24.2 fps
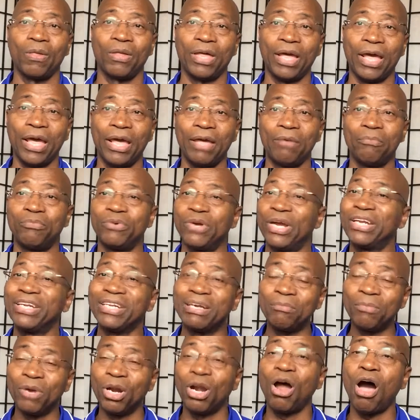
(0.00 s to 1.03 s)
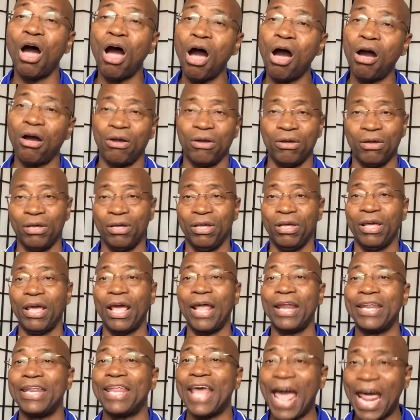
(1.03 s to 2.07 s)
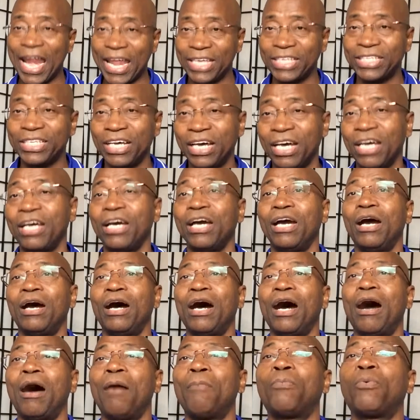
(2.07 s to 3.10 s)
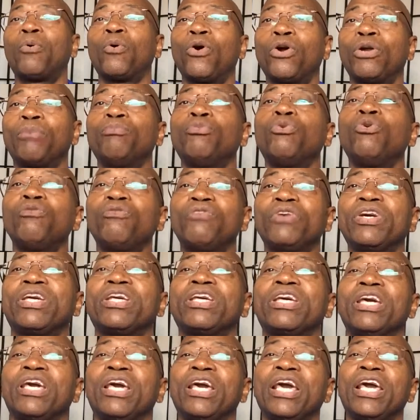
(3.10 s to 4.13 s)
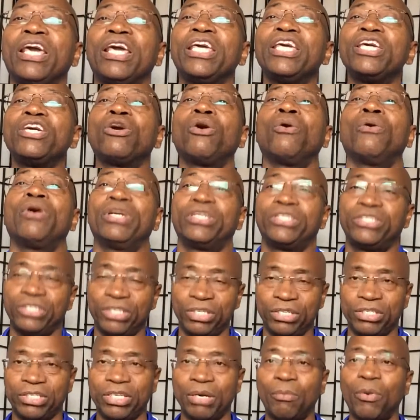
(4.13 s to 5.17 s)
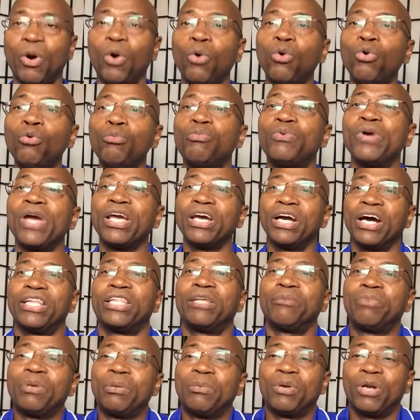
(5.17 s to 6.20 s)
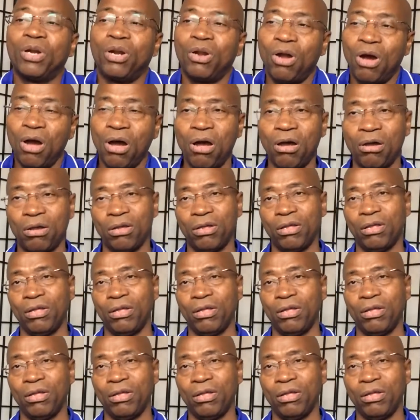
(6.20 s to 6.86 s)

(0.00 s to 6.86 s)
Okay, bring them along, and that is the upward moving egoist, someone who bring other people along.